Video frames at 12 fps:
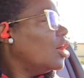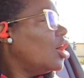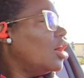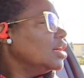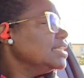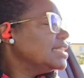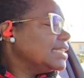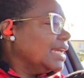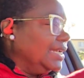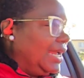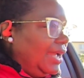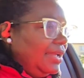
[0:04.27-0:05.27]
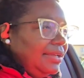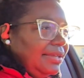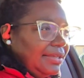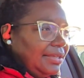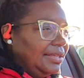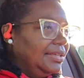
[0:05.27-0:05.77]
on Sunday
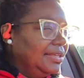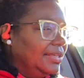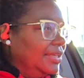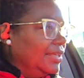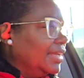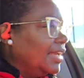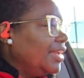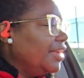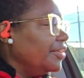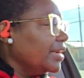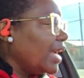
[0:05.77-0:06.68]
here in